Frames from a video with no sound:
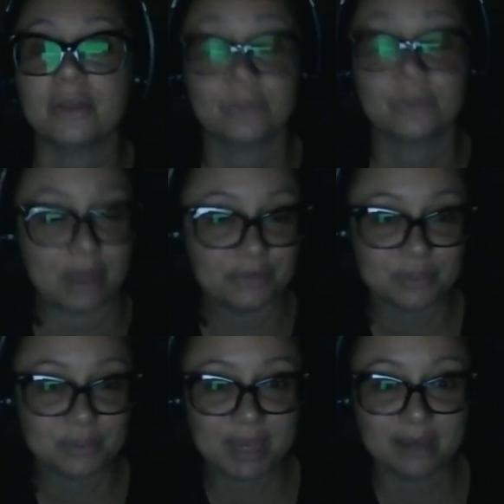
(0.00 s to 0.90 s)
throughout
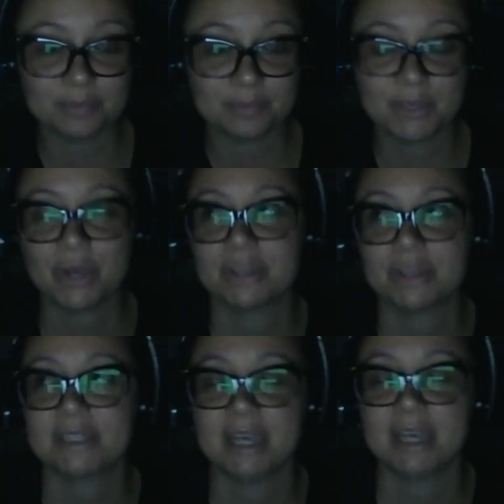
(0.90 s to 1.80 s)
this week, you'll
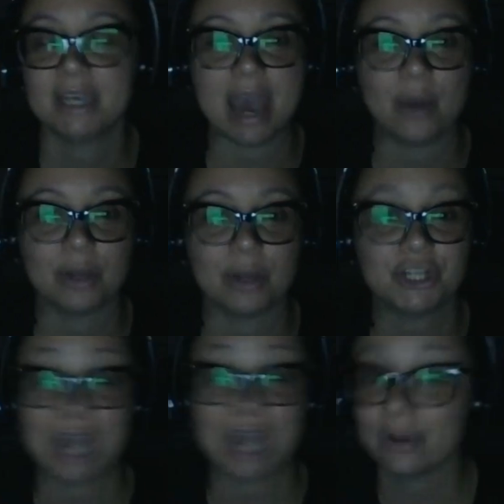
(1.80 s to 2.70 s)
see our
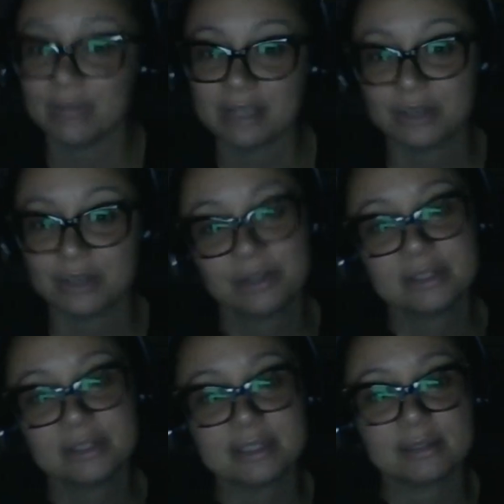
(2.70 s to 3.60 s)

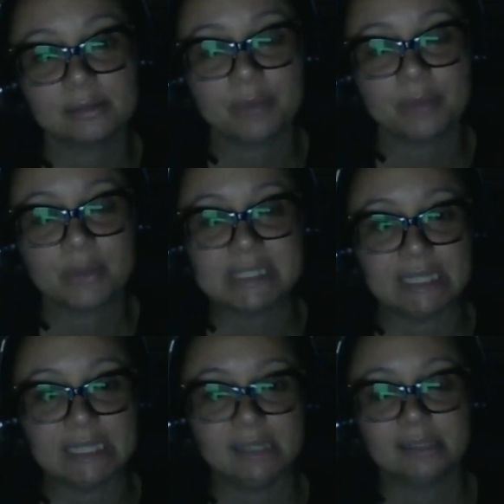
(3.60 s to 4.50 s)
jack-o'-lanterns
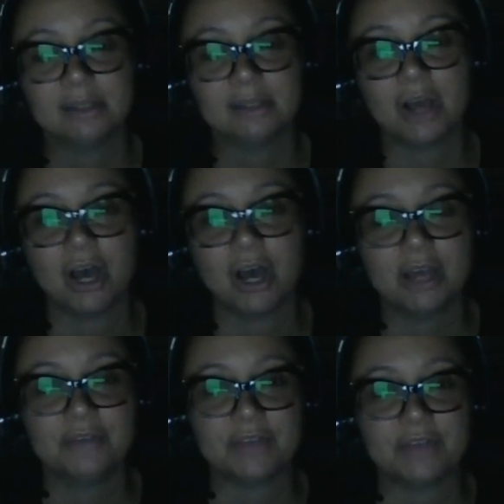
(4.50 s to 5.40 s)
posted
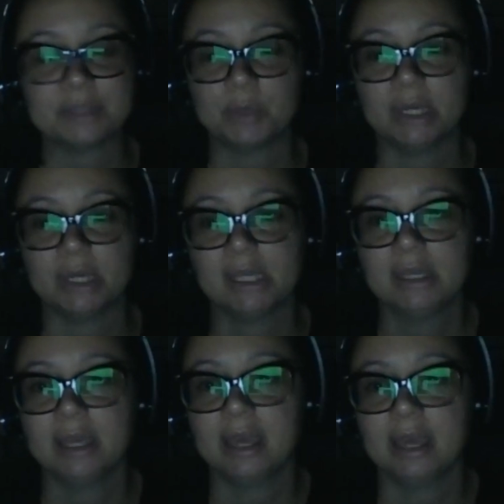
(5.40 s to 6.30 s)
on Facebook,
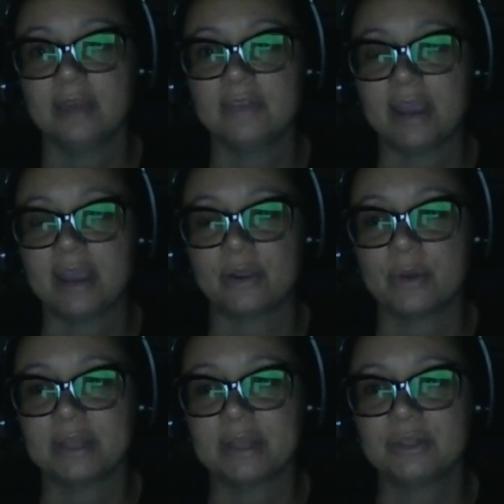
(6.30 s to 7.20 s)
and they are
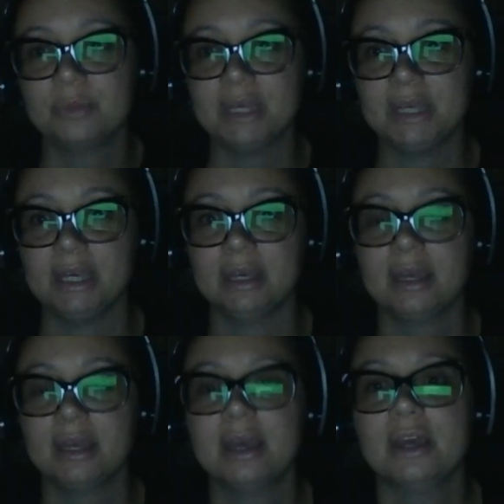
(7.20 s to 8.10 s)
going to
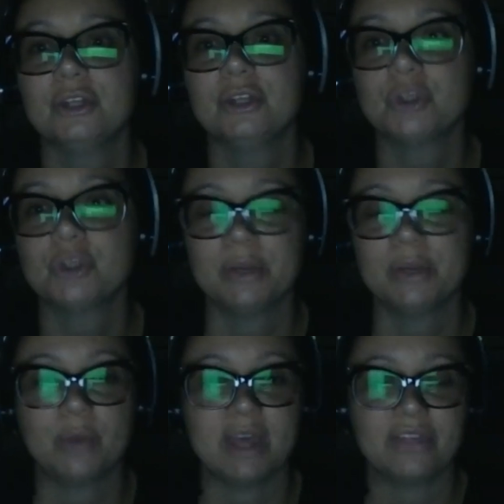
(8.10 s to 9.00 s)
be
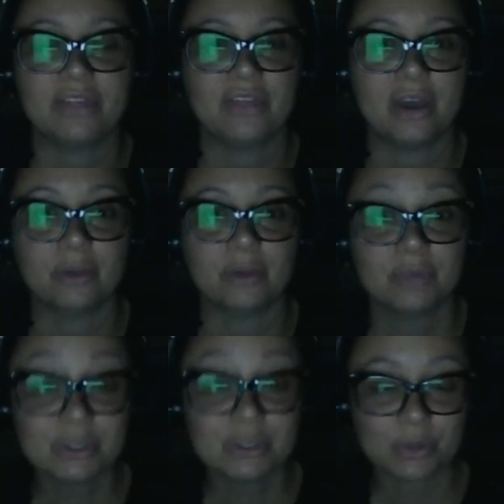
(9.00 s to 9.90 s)
joined with
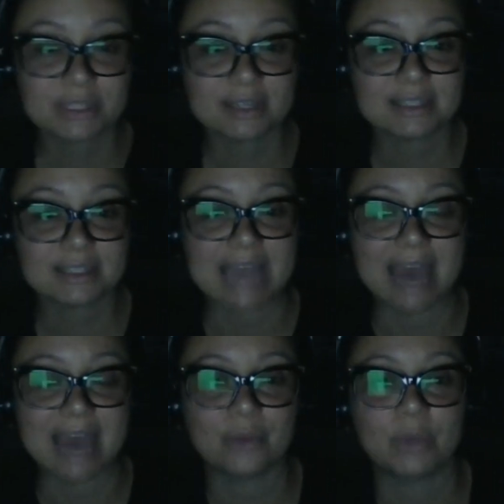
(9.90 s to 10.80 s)
resources
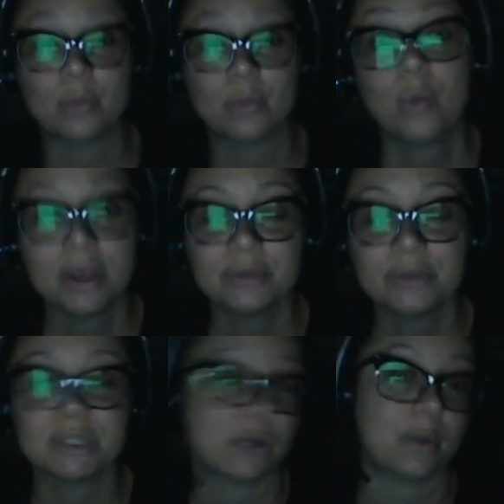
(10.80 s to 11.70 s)
that we want you
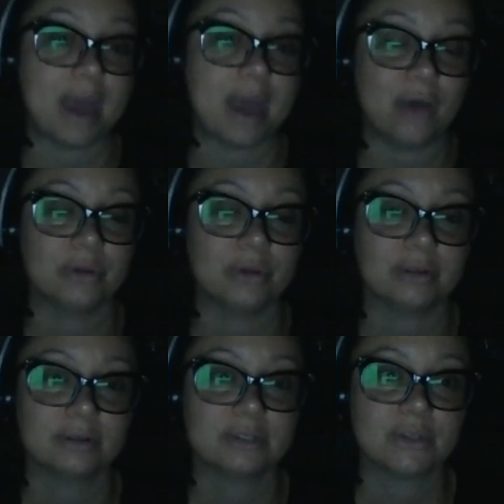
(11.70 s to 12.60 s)
to know about
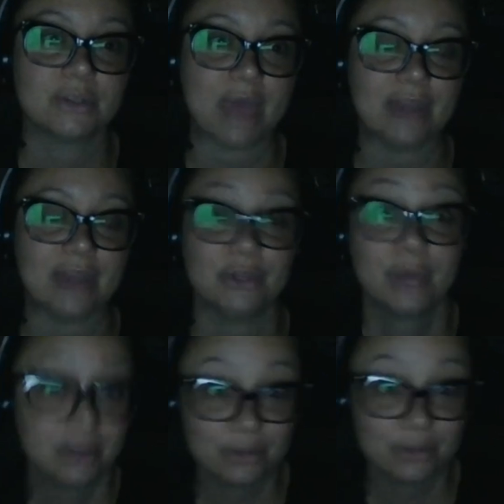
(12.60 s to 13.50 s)
so that you
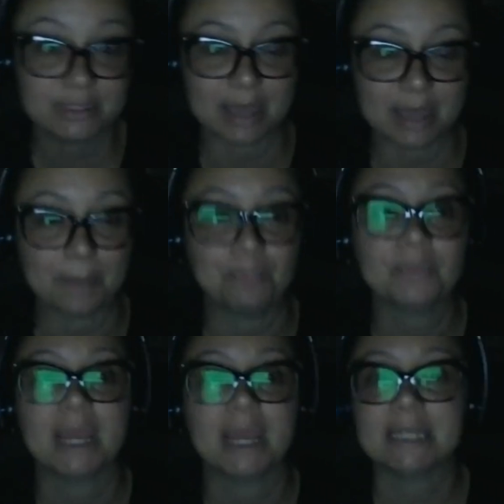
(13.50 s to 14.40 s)
can use them
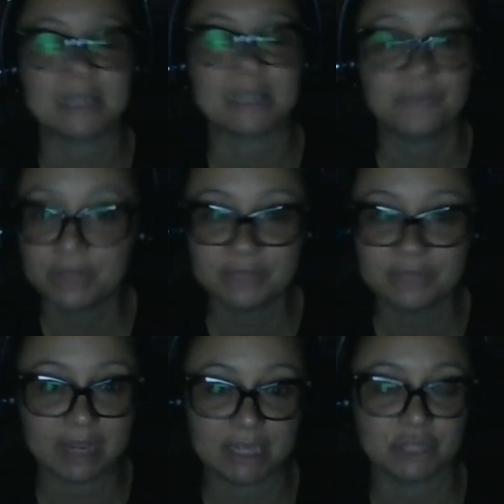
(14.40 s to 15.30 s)
and take full
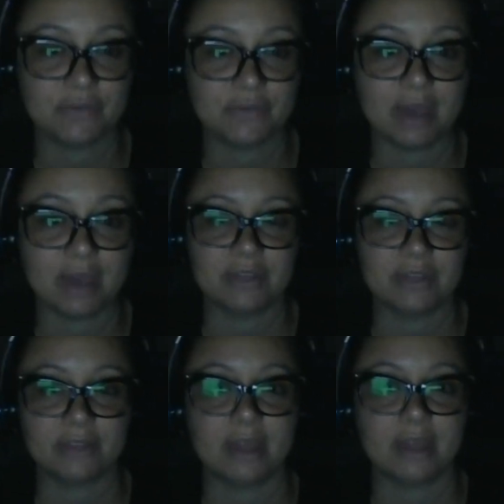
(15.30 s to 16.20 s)
advantage of
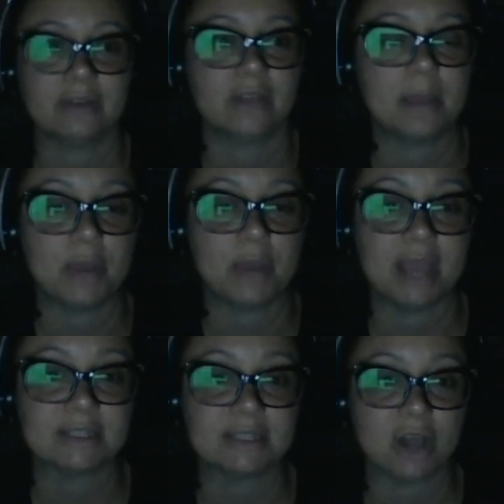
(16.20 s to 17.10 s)
everything that the library
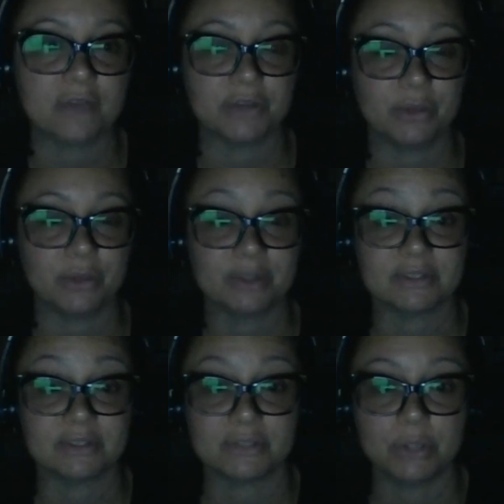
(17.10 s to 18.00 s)
has to offer you
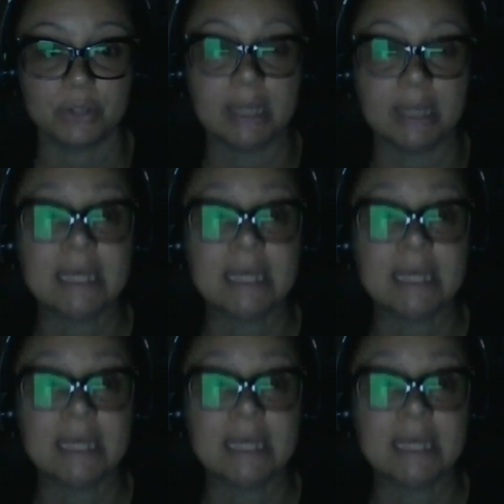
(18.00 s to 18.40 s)
as a student.